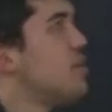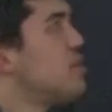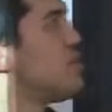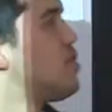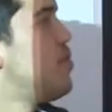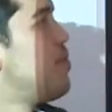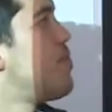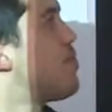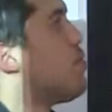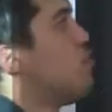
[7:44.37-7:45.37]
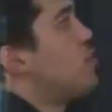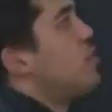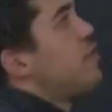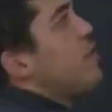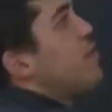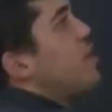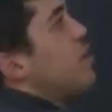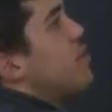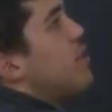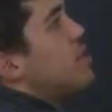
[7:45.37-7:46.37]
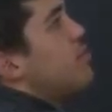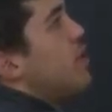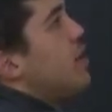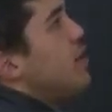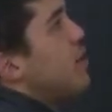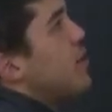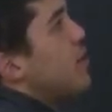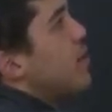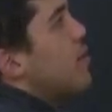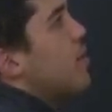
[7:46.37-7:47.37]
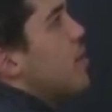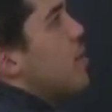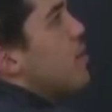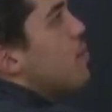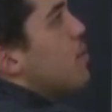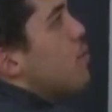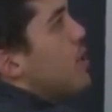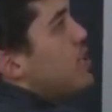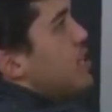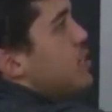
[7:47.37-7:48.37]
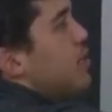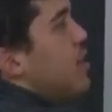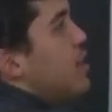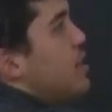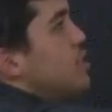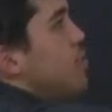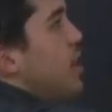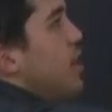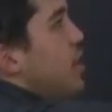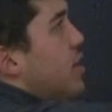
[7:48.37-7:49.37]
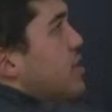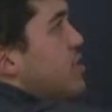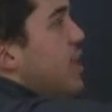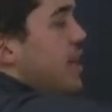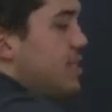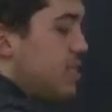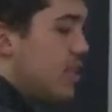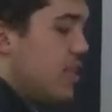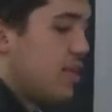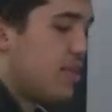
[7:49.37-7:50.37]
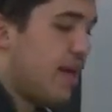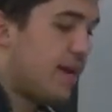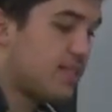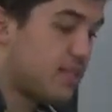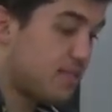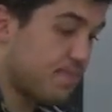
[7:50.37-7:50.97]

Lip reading: So you're familiar with this part, but what is this part? This part here says that